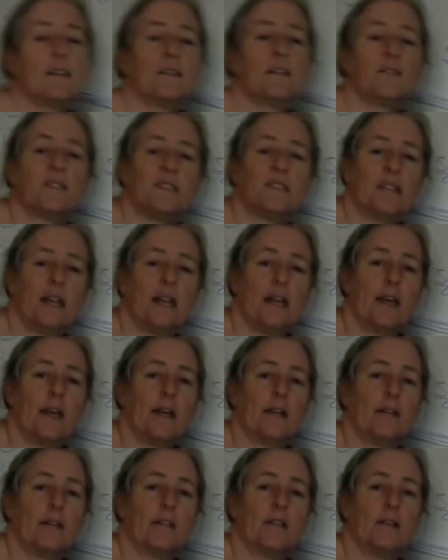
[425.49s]
of
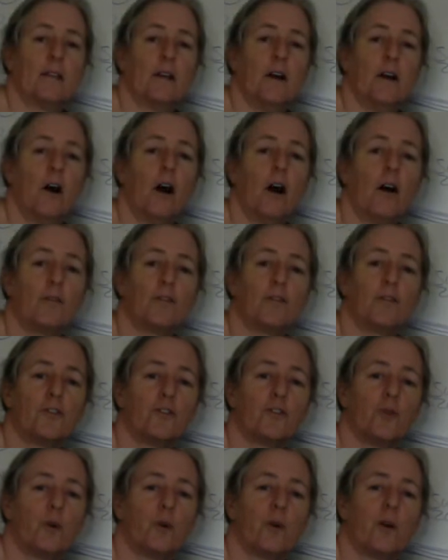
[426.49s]
sand
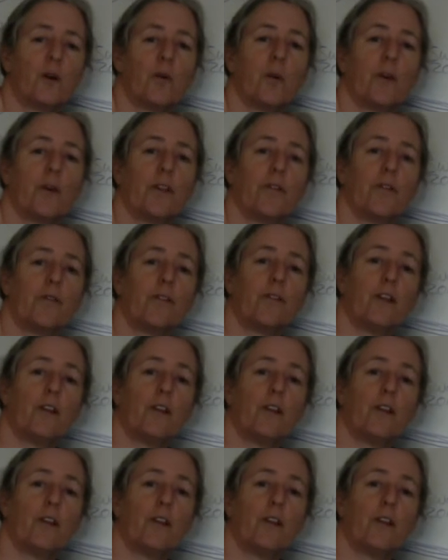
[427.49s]
offshore where the flow